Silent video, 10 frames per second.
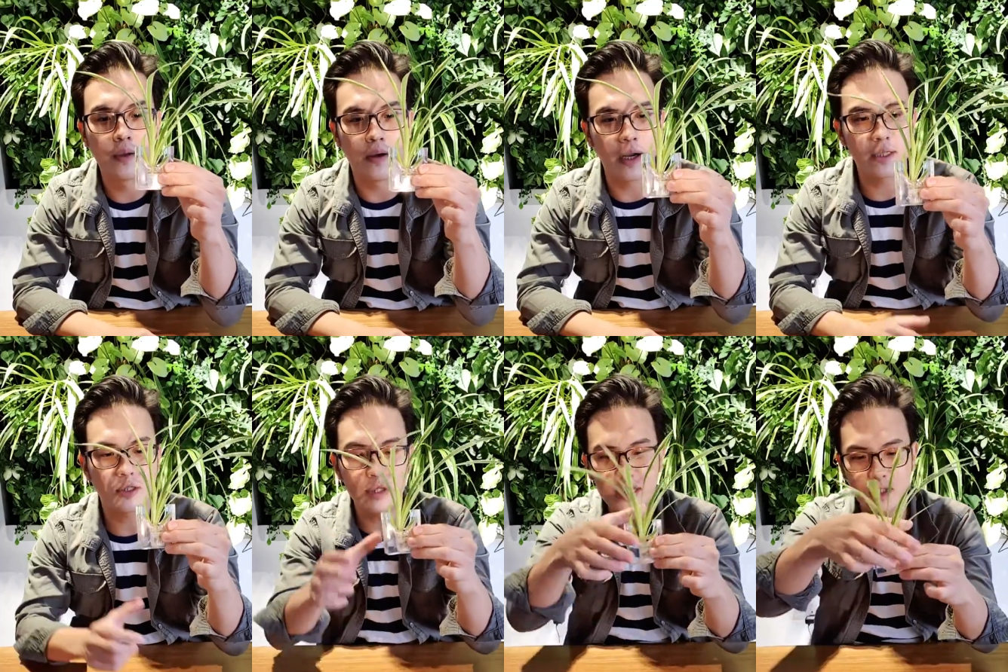Alright,
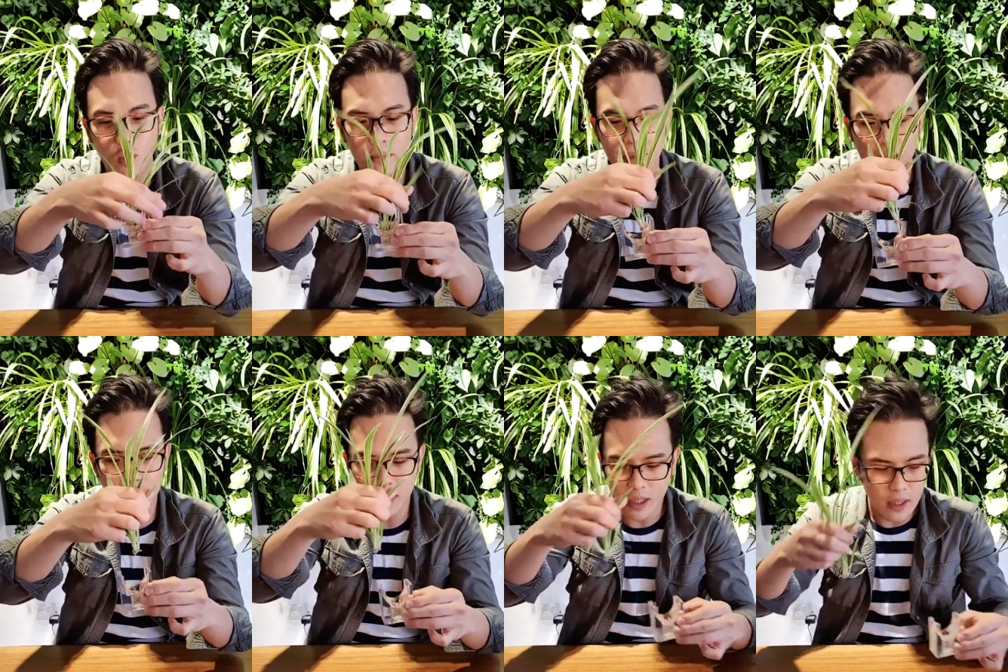so this is one
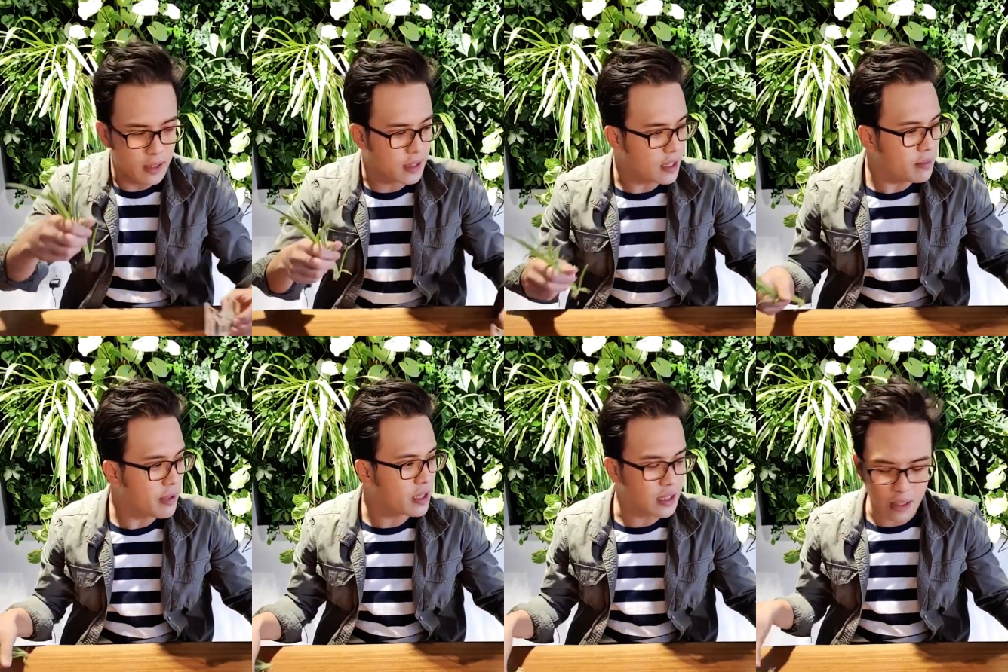method. The other
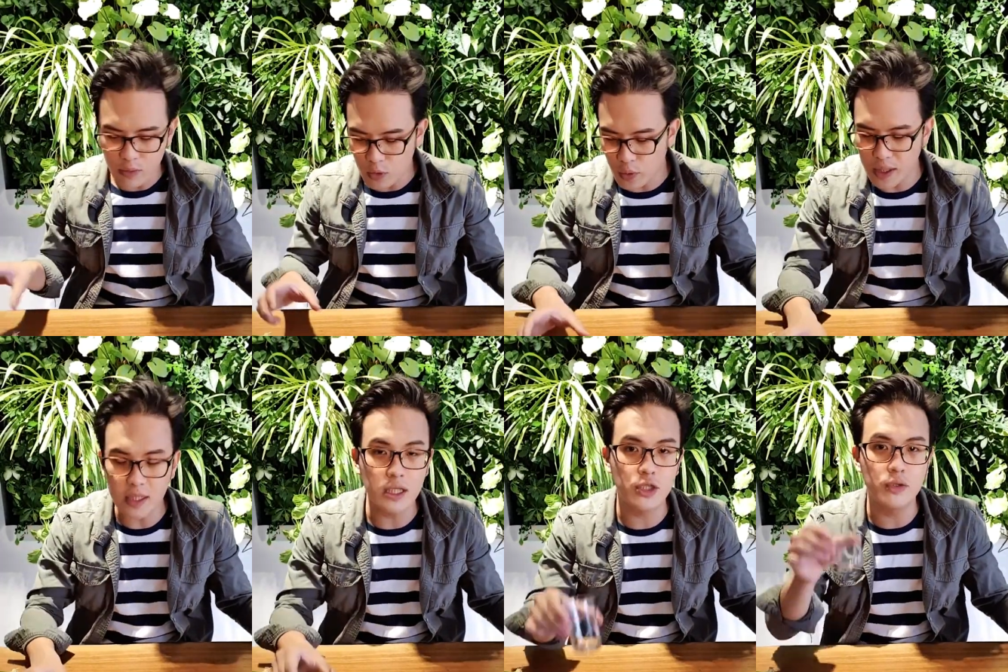method that I want to quickly
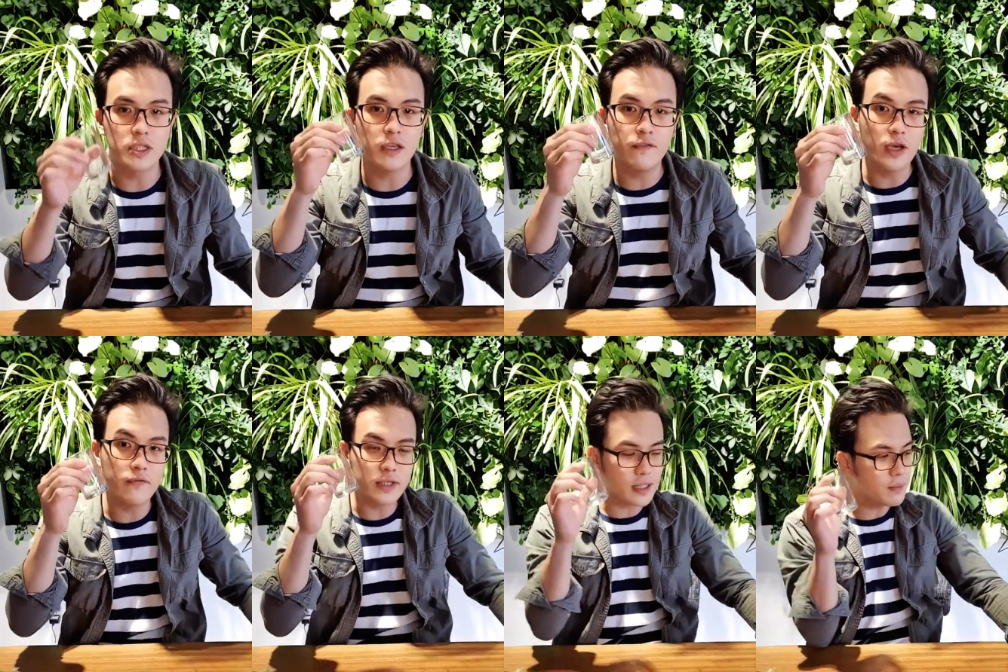teach you is, if you have
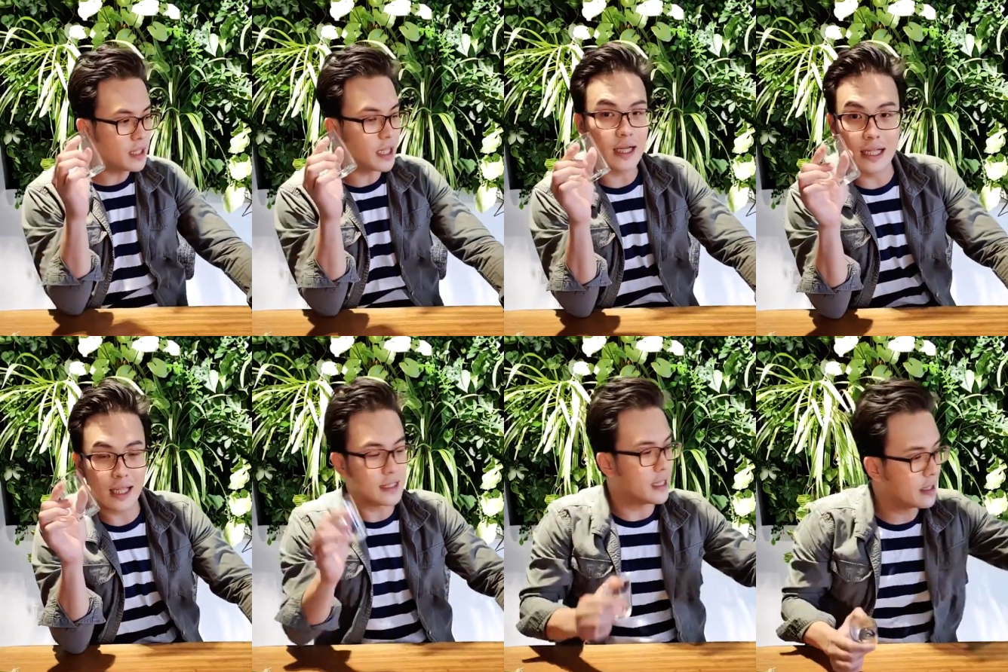something like a
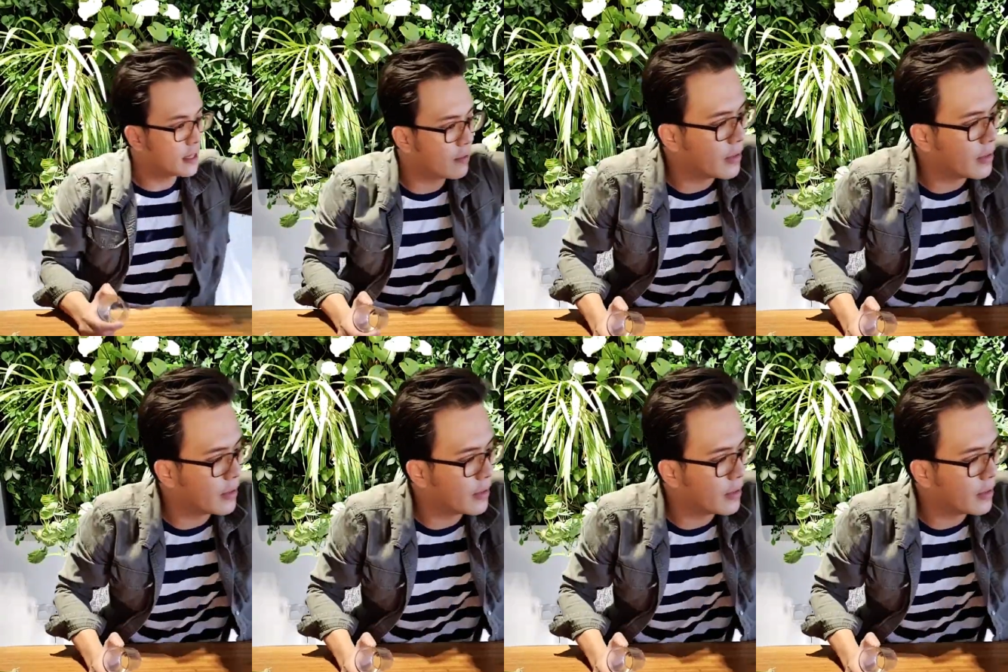glass like that,